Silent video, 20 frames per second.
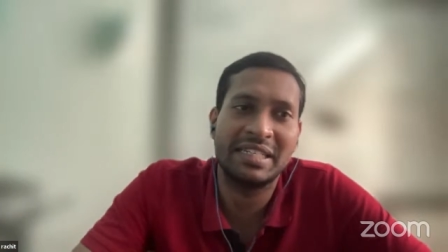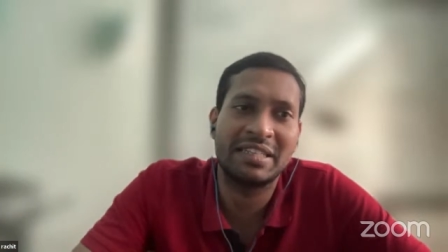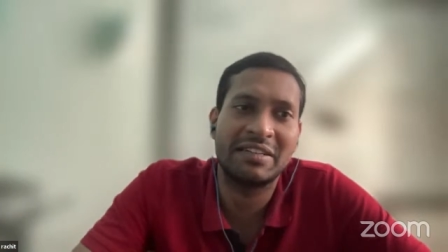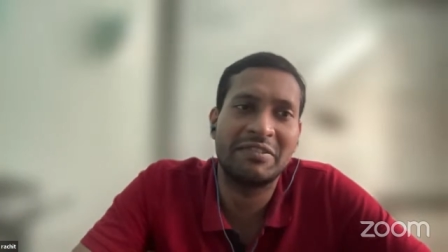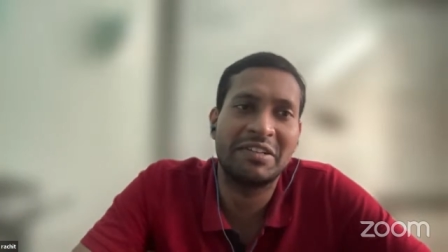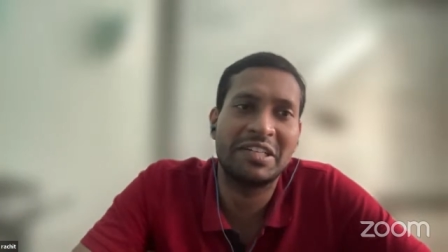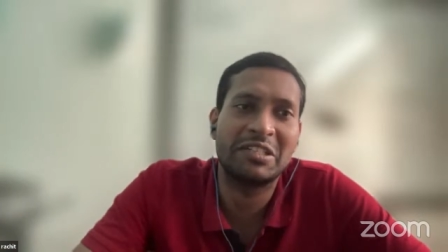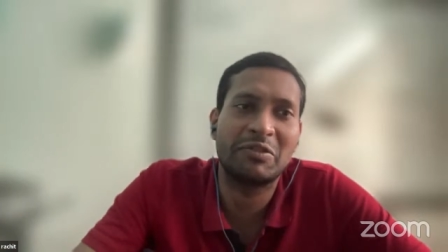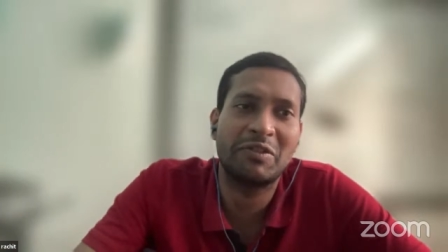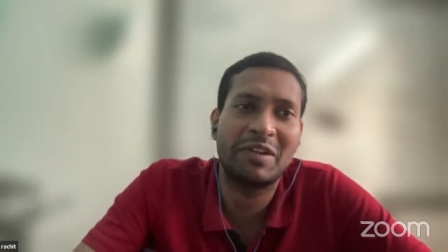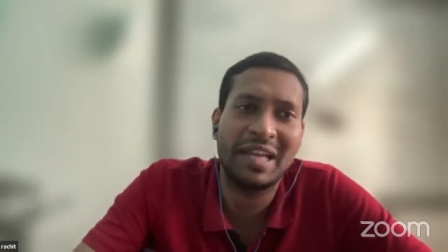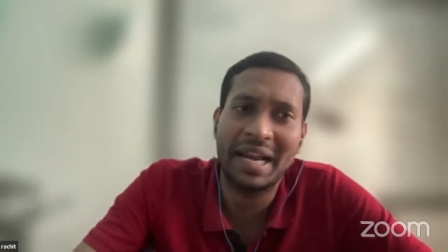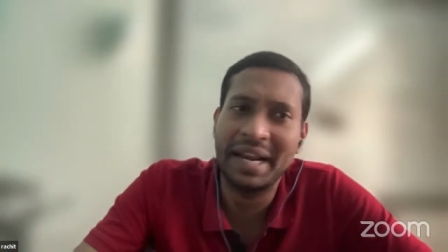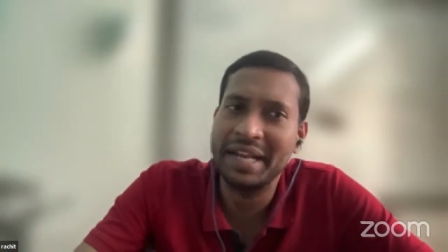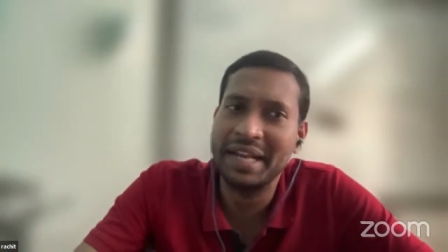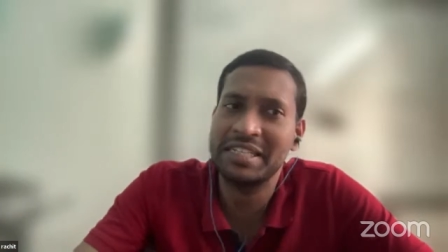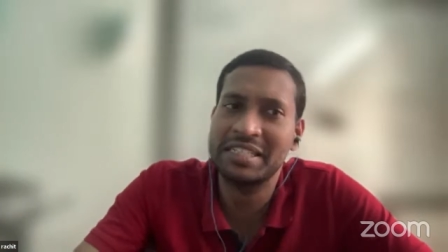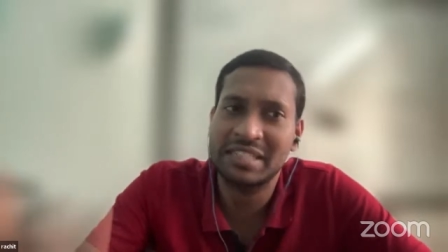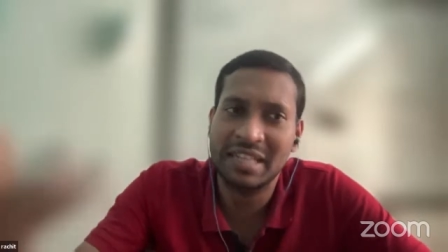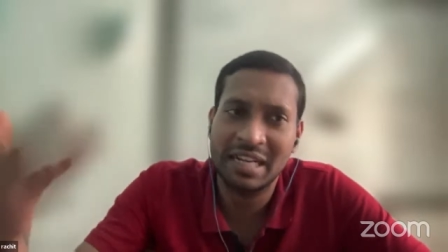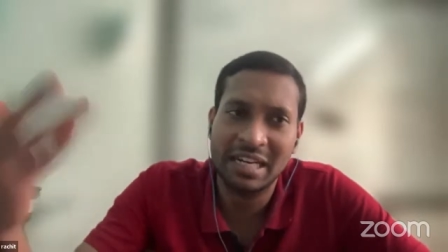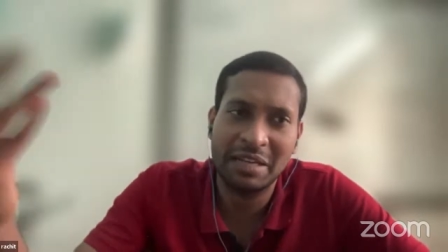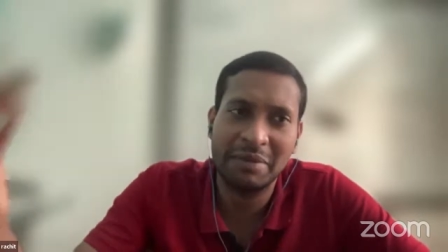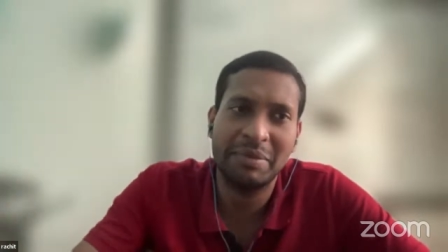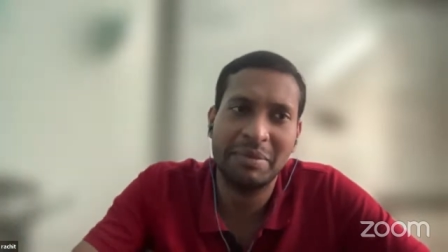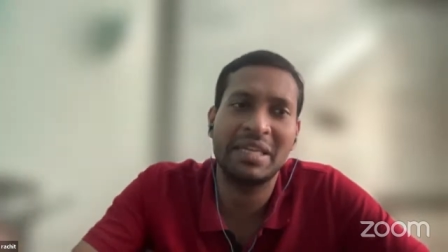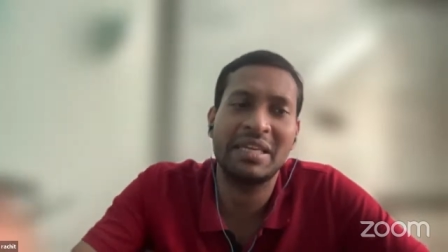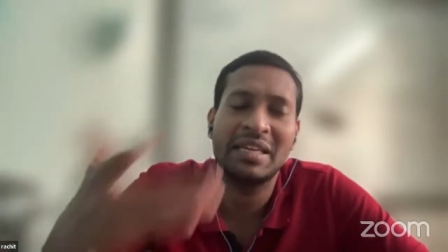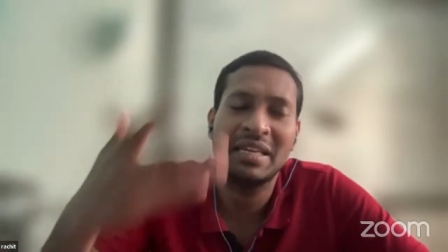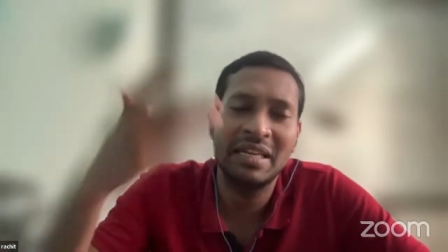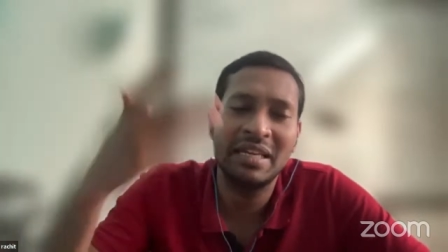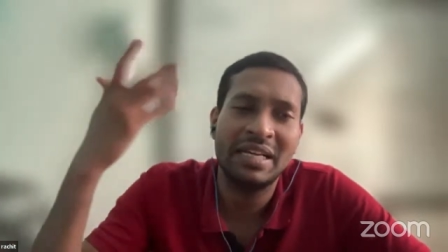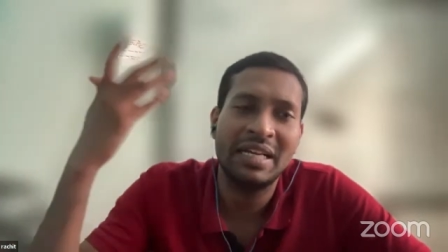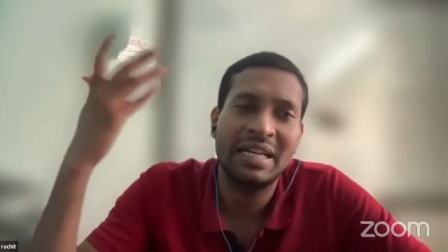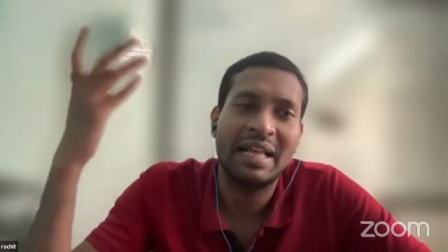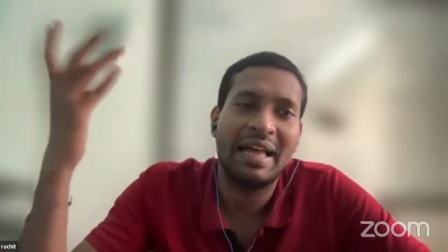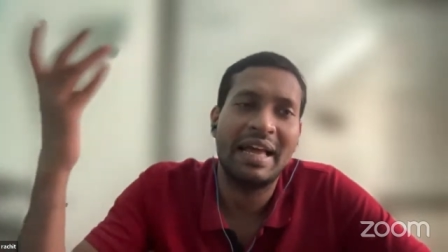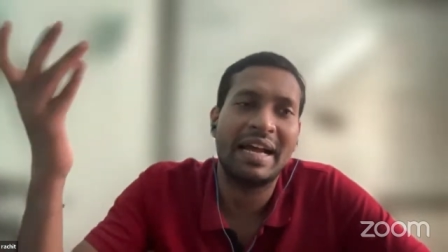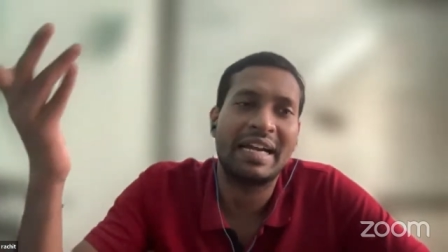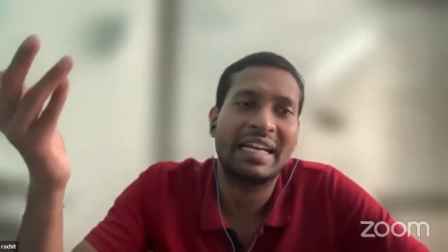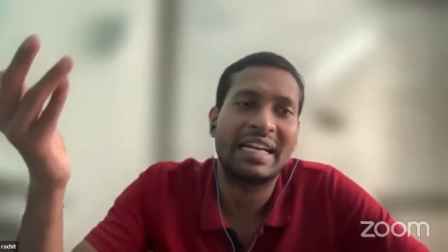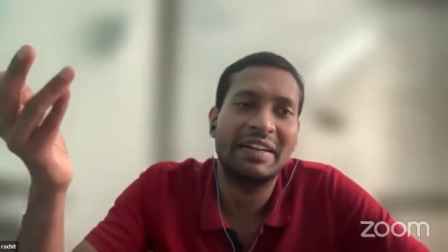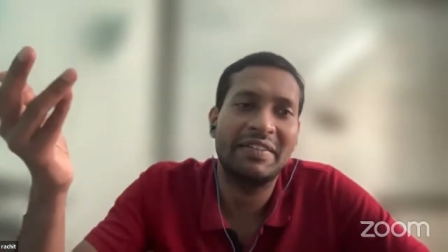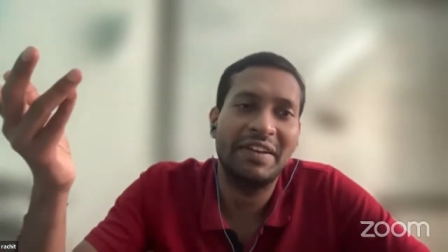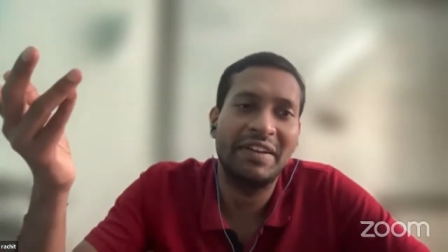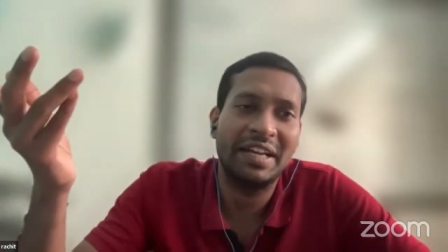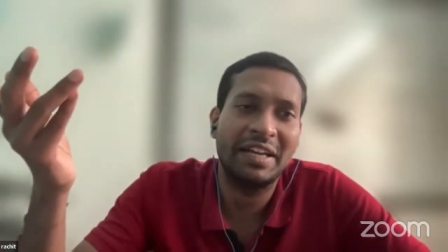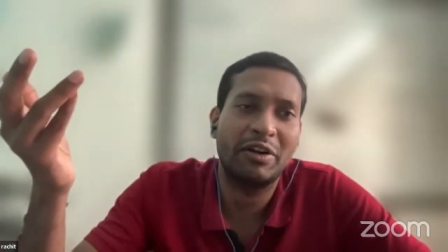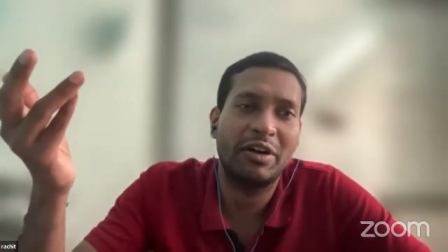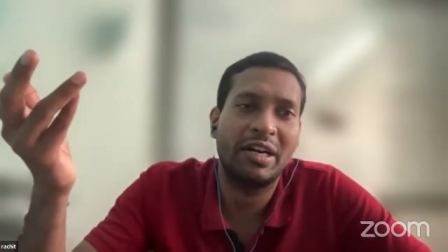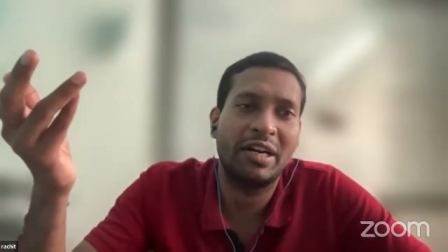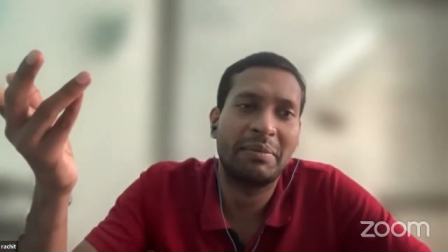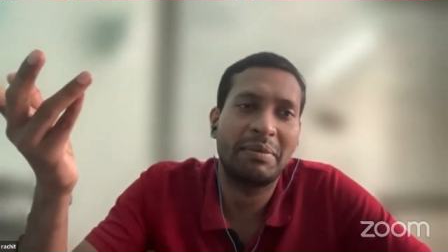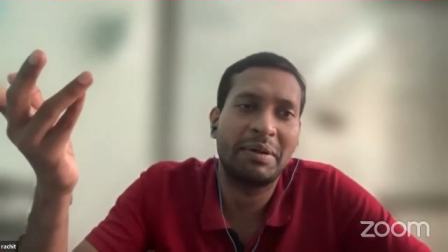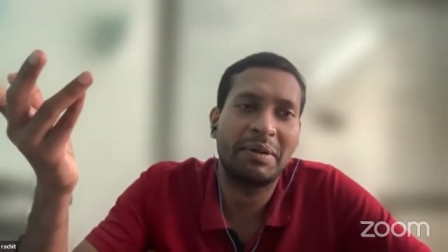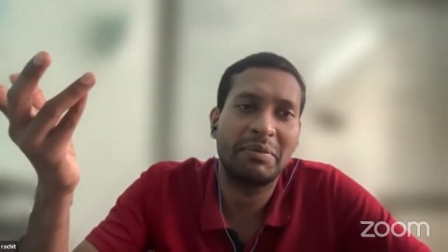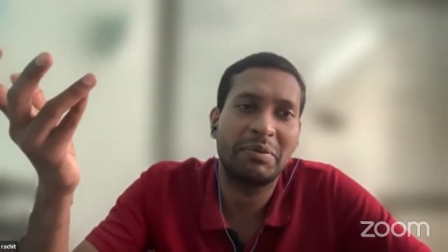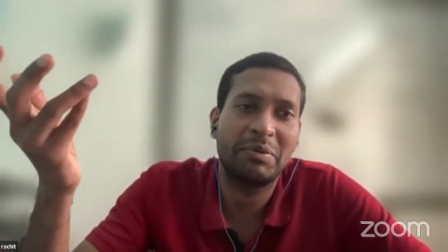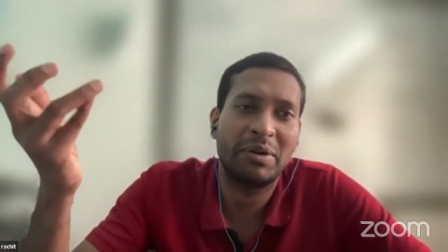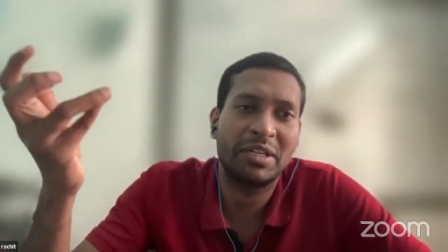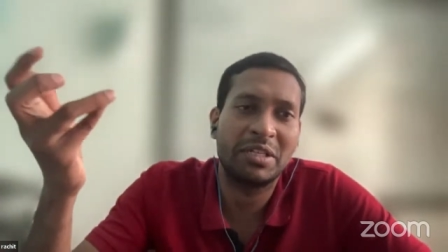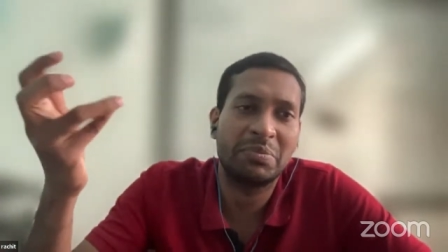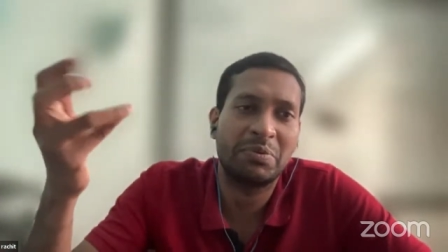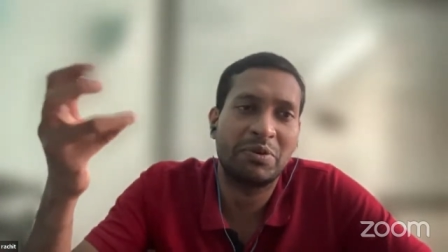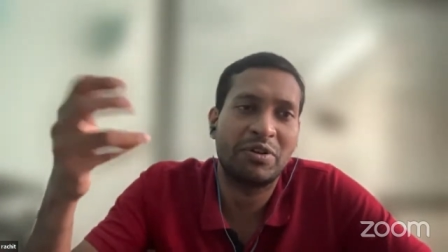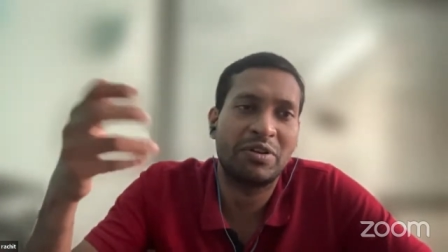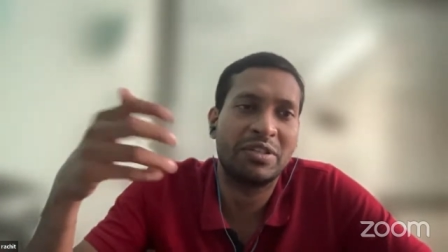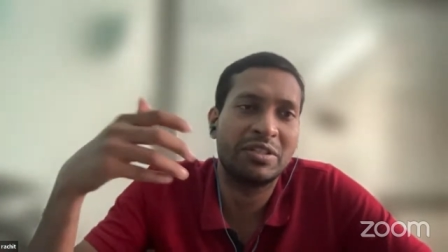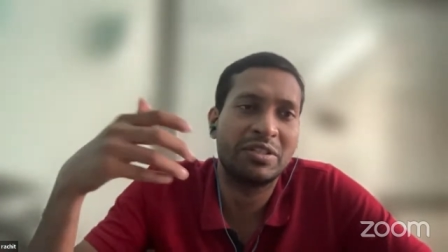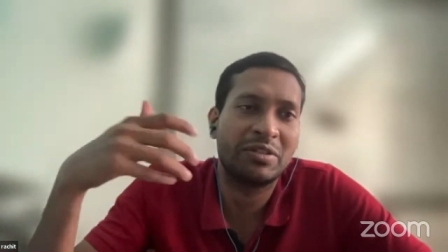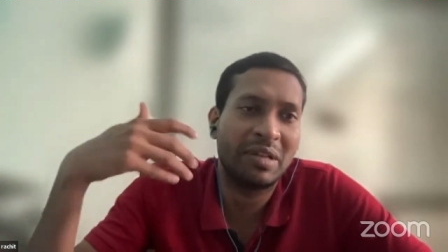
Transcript: Otherwise, you will unnecessarily be activating your adaptive immune response.